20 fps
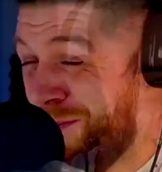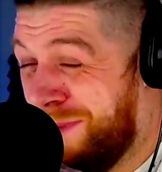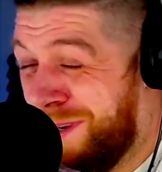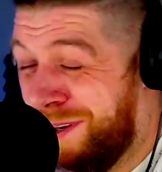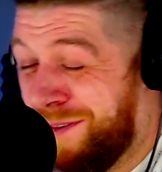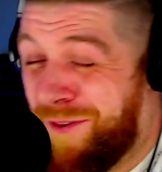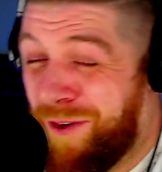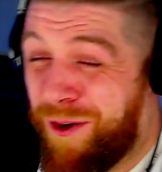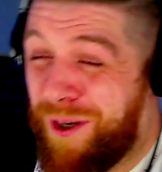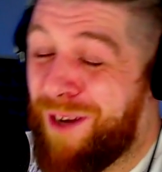been a
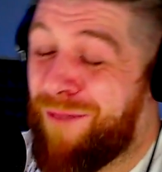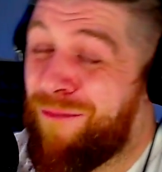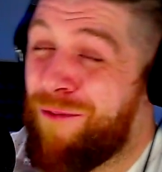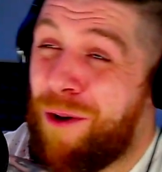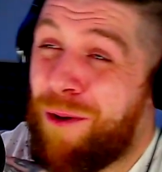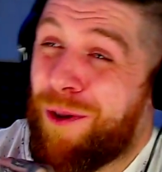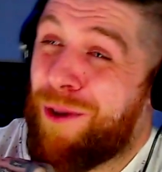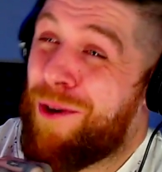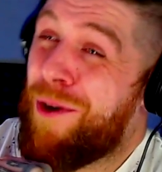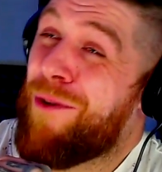fucking
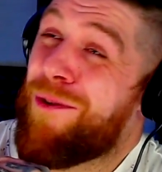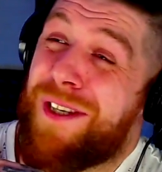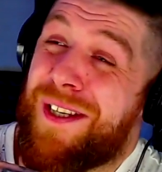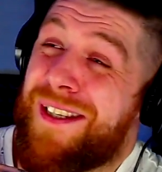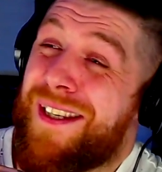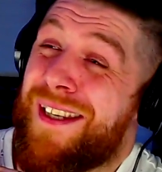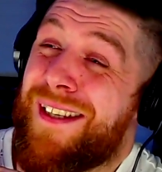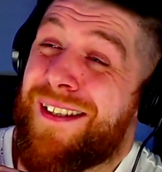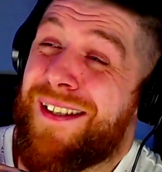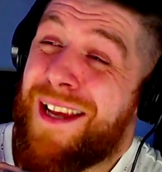roller coaster
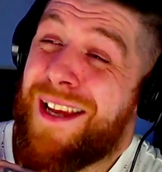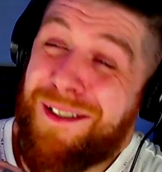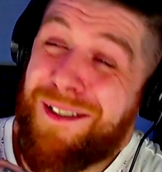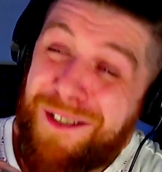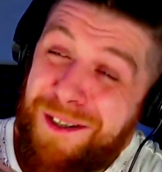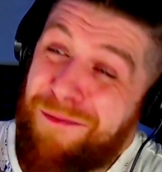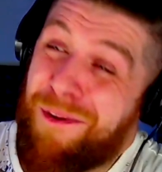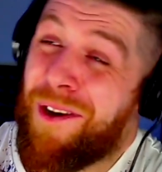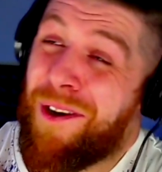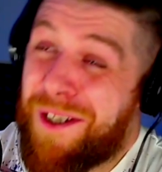since then,
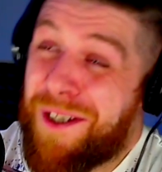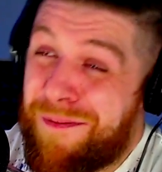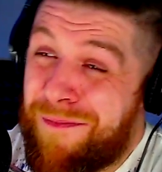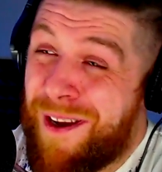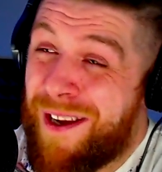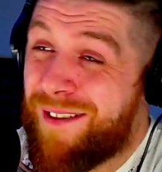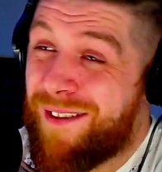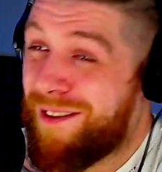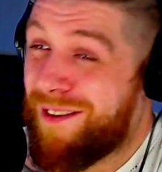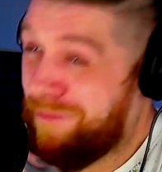to be honest,
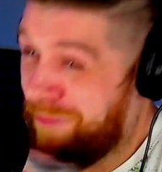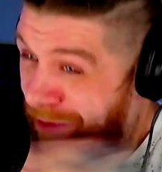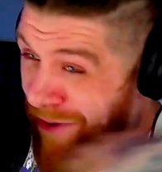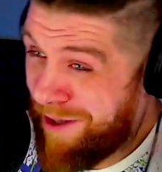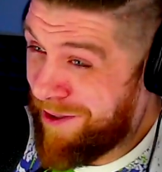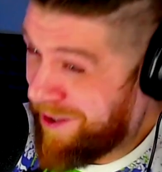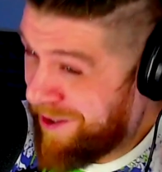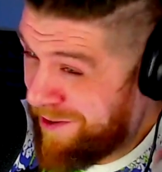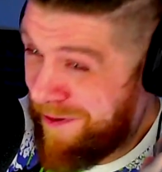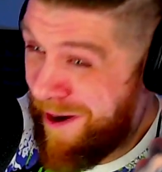mate. We're allowed
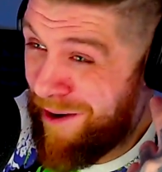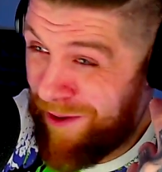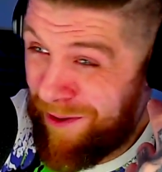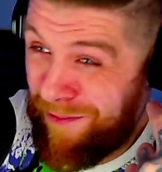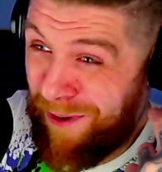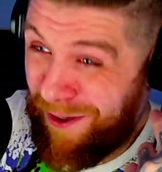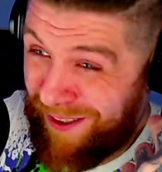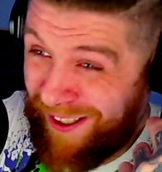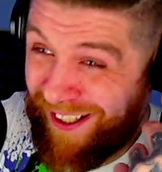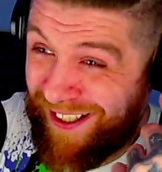to swear on the
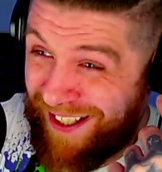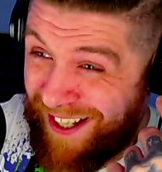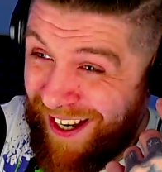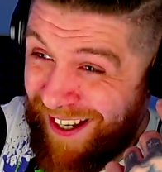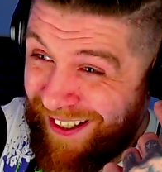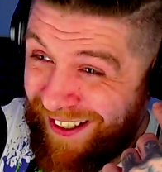podcast, yeah?